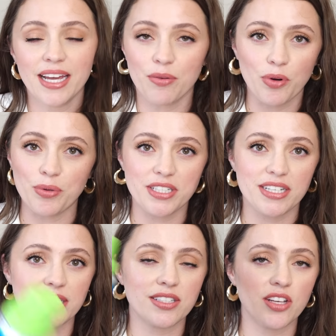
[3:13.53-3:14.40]
it ruins
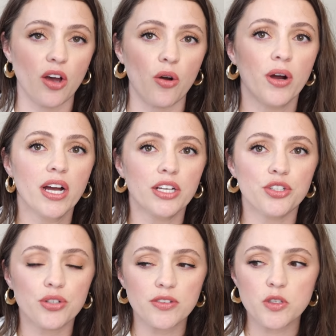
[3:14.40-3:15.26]
it. So
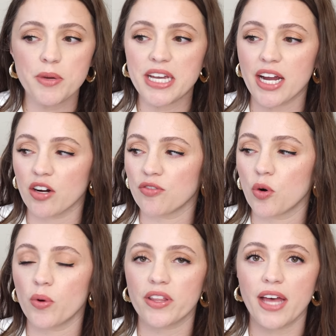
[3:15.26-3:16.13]
you do have to be
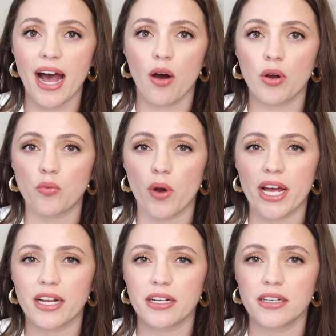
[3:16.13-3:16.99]
careful with how and
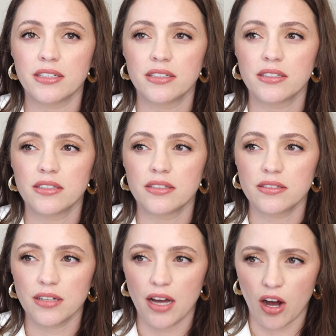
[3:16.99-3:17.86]
when
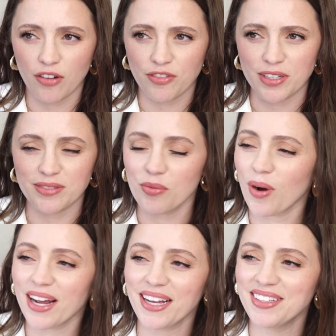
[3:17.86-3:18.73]
often,
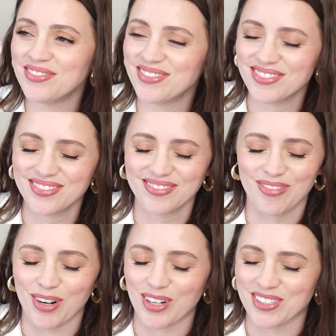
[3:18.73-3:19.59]
why?
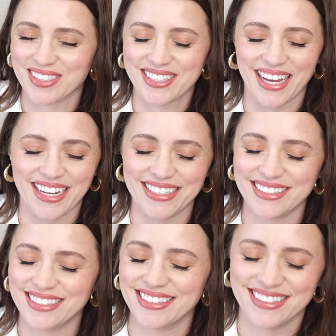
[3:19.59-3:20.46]
Words can't
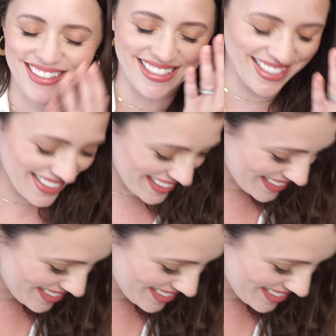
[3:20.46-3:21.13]
think.